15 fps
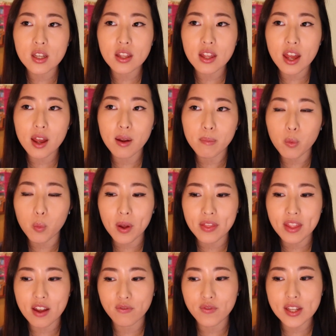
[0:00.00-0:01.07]
to them
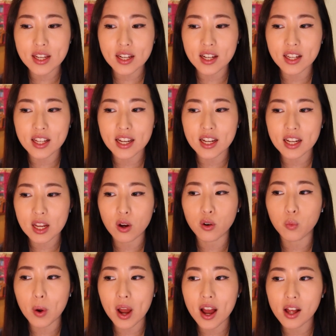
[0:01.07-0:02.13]
when they're physically
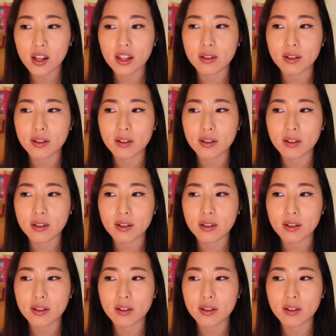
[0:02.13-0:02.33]
unwell